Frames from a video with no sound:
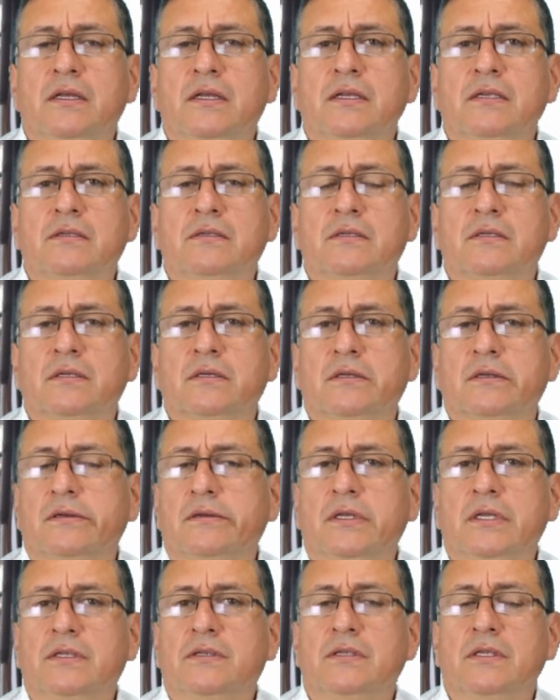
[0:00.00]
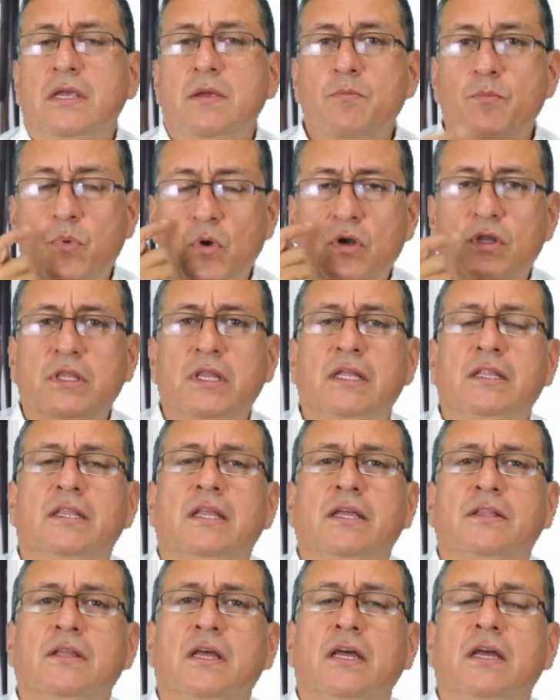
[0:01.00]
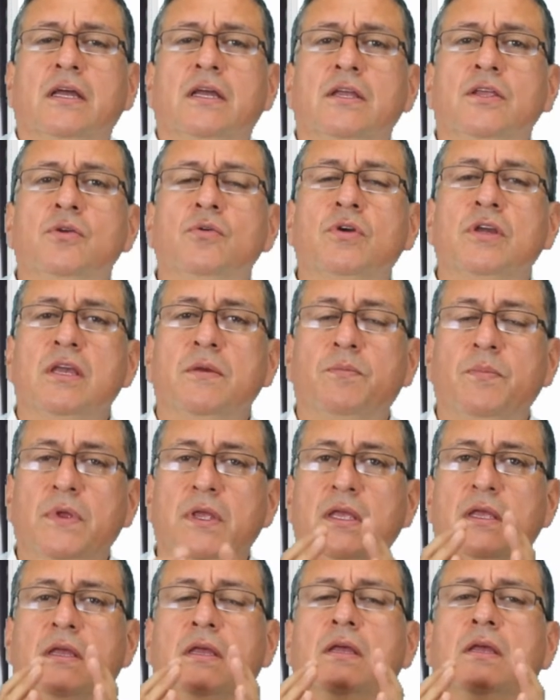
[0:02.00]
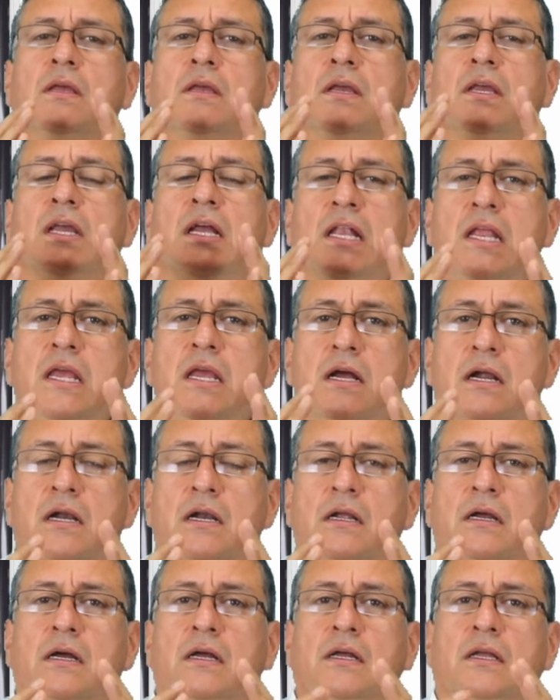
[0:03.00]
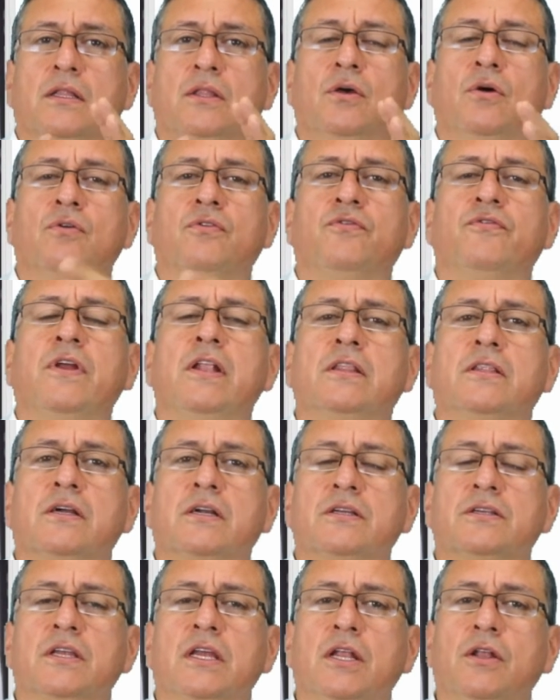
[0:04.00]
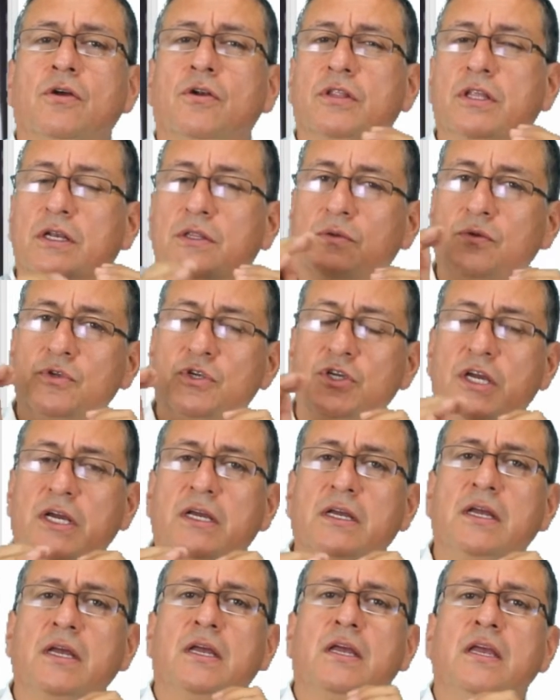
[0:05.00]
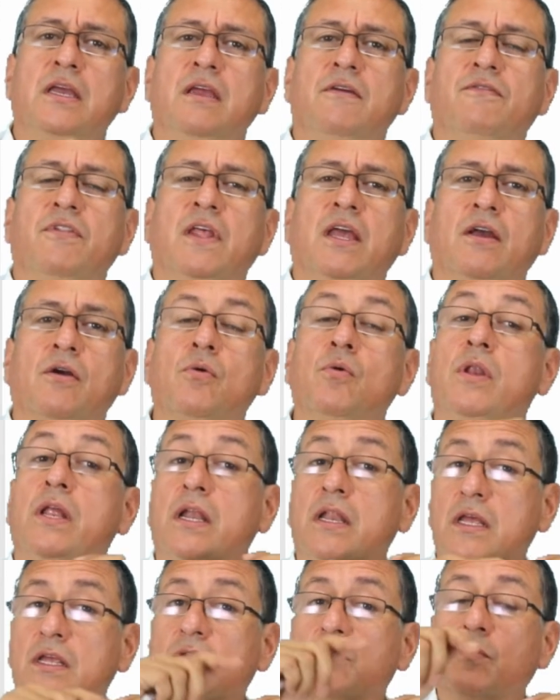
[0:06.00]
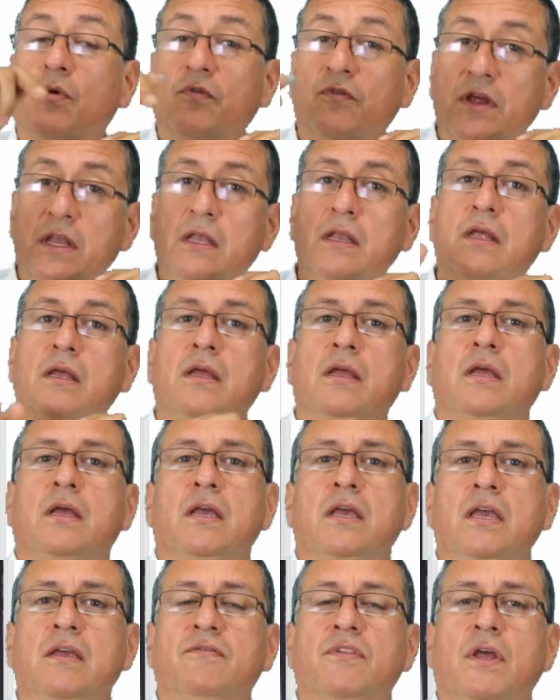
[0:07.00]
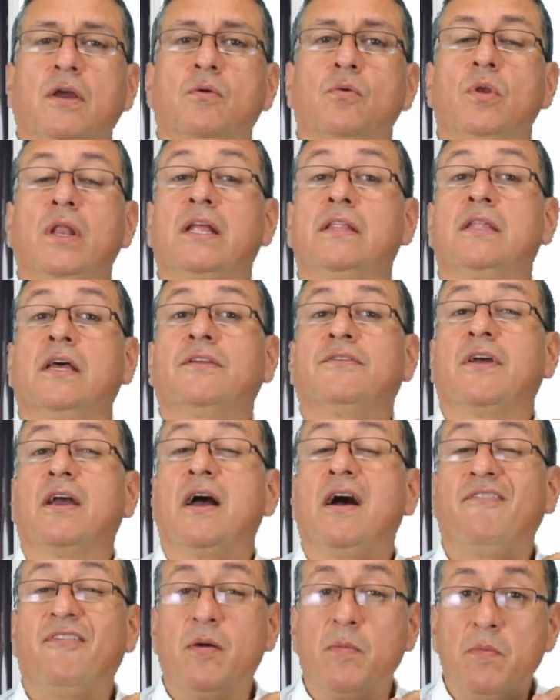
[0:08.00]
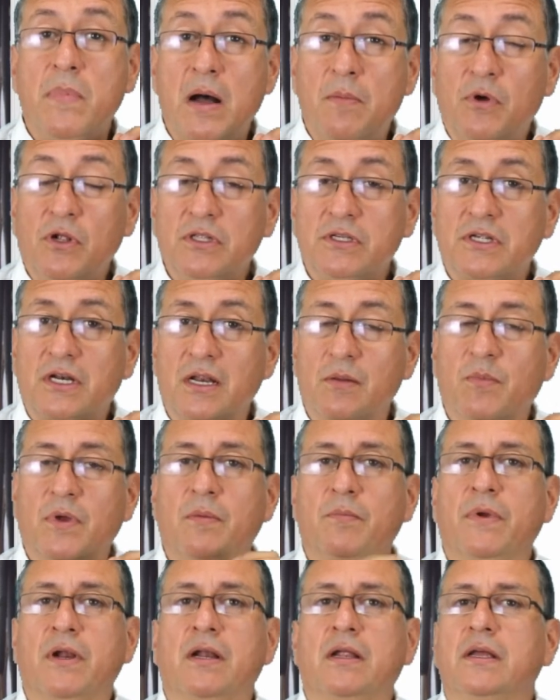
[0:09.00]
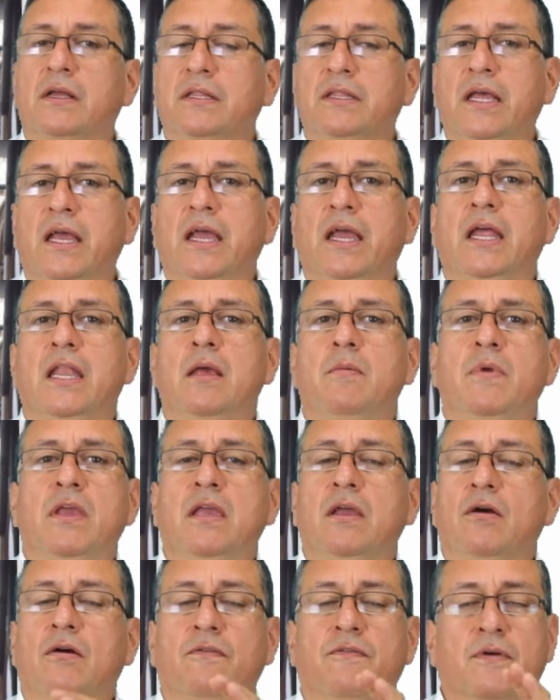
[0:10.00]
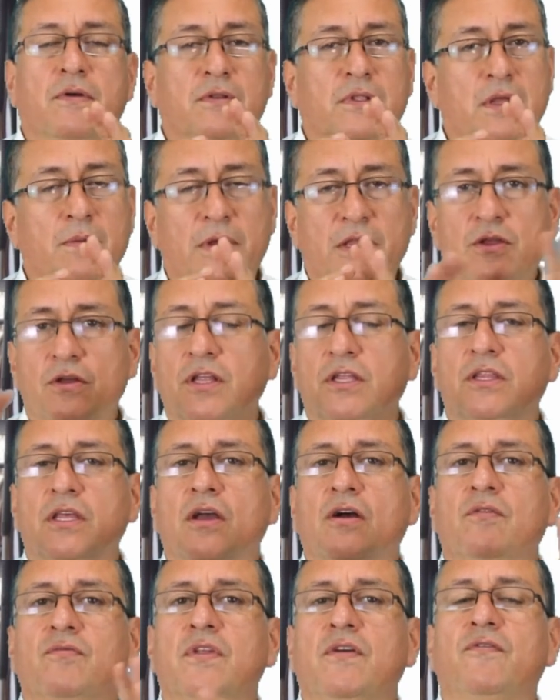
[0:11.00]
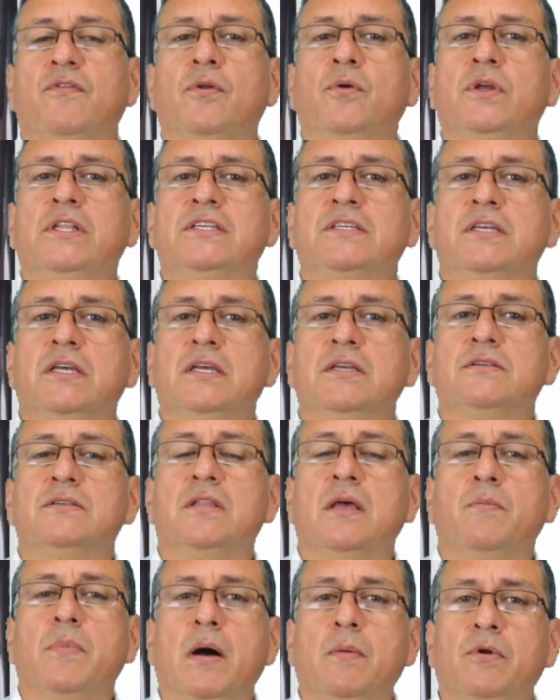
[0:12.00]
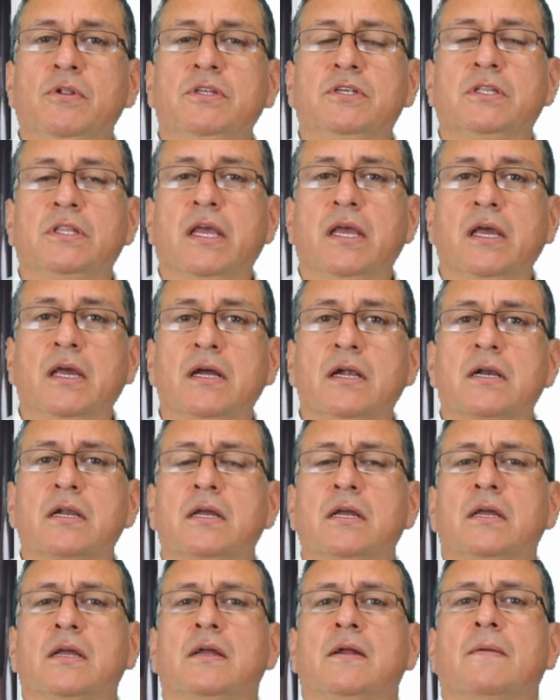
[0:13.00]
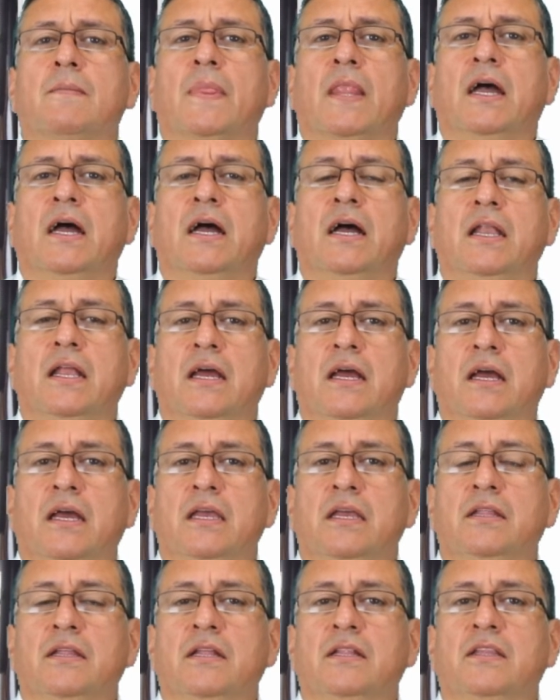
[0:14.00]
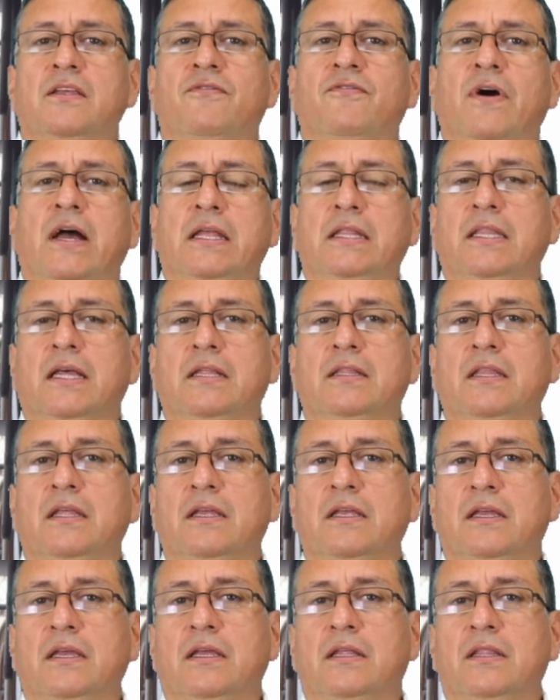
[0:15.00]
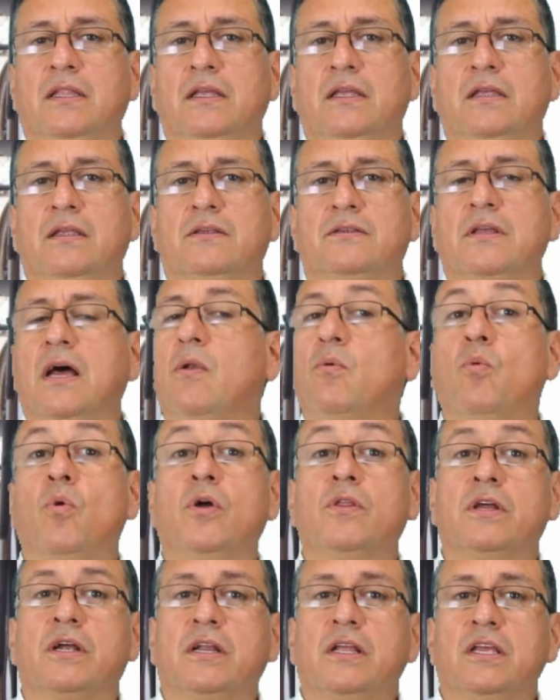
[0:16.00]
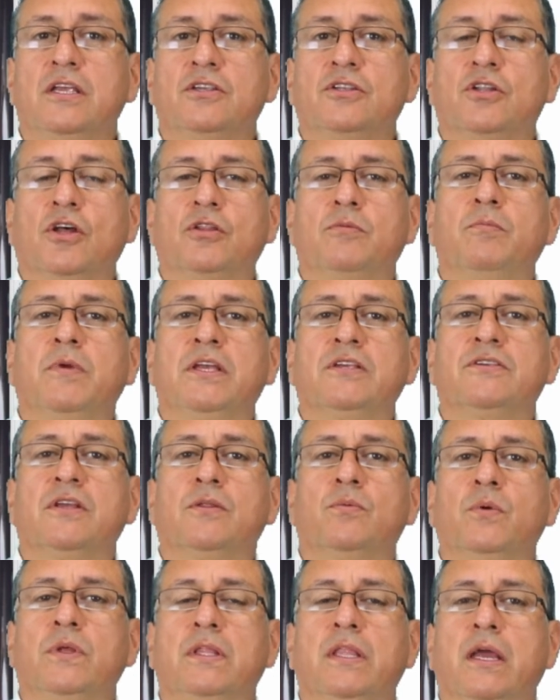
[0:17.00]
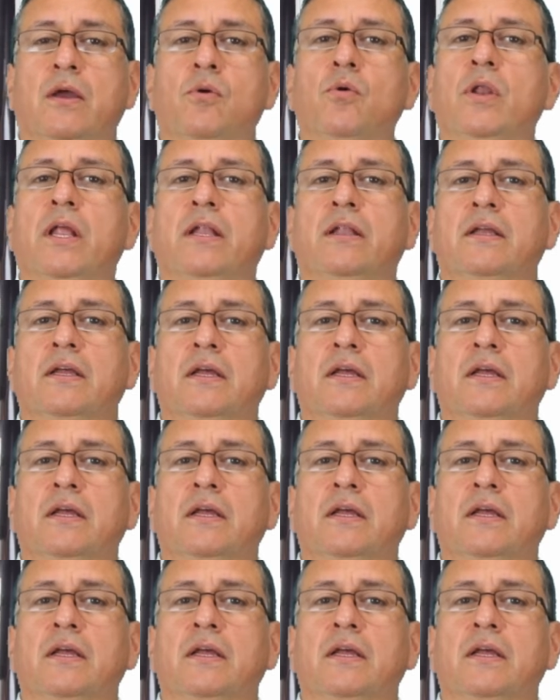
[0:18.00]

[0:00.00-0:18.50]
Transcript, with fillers: It's, it's important that you keep clear those filters in order to check if the coolant is moving if the coolant doesn't have bubbles, remember the enemy of the majority of the fluids is the bubbles, the air, and uh, identify that the, the salt water is not mixed with the coolant.